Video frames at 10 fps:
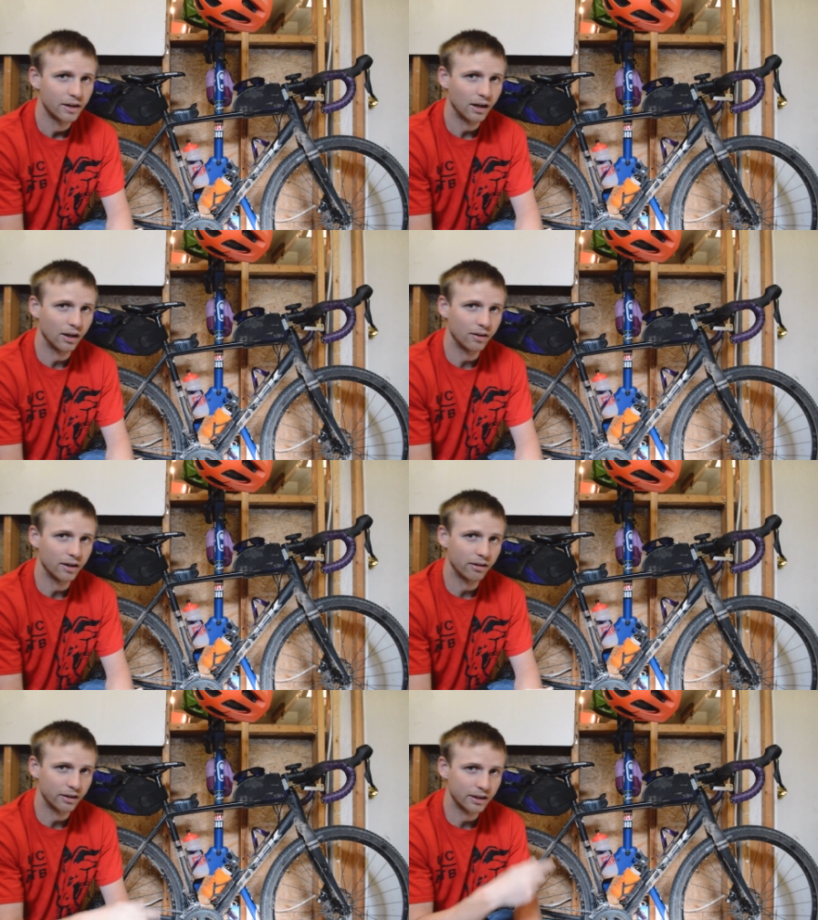And
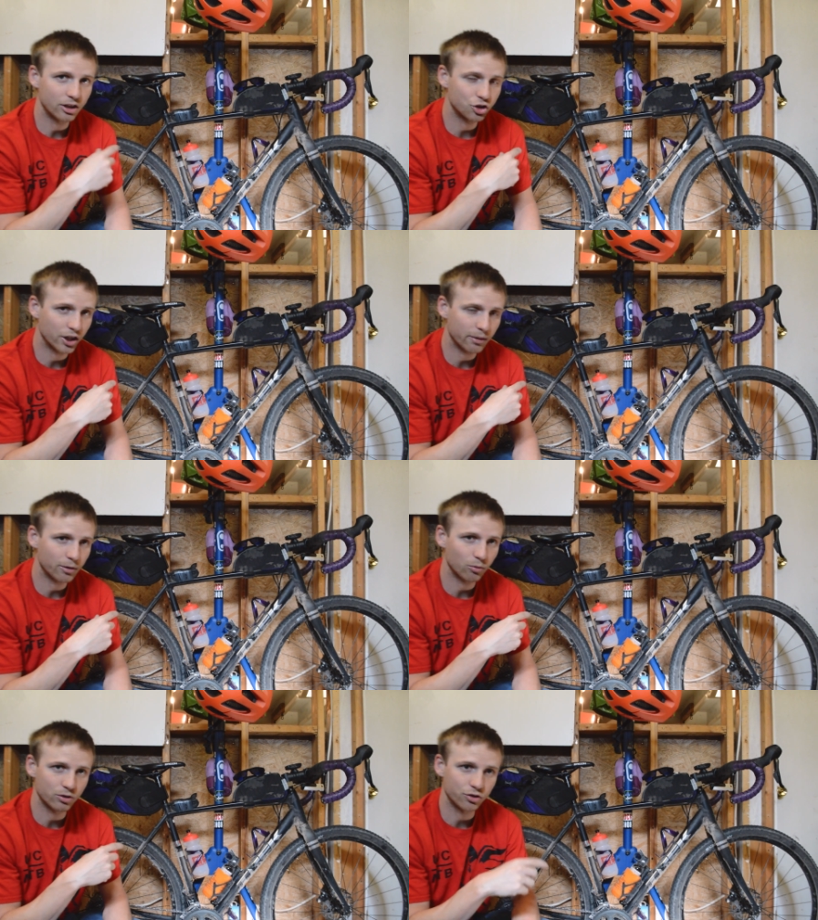then the gear
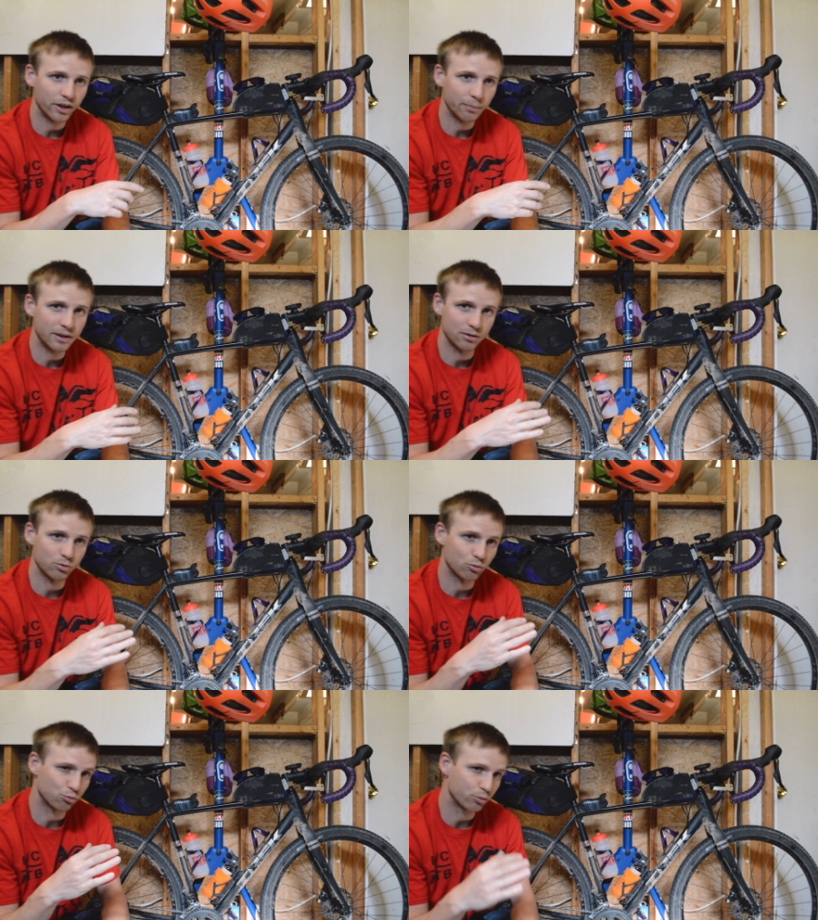jammer was great because it
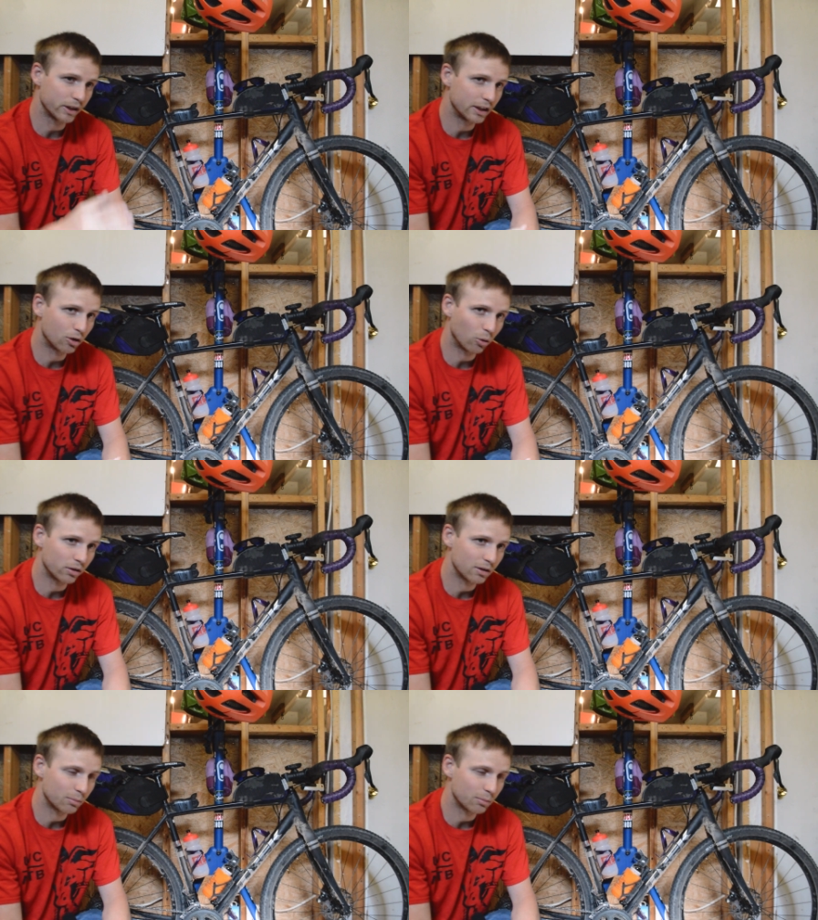was really cold in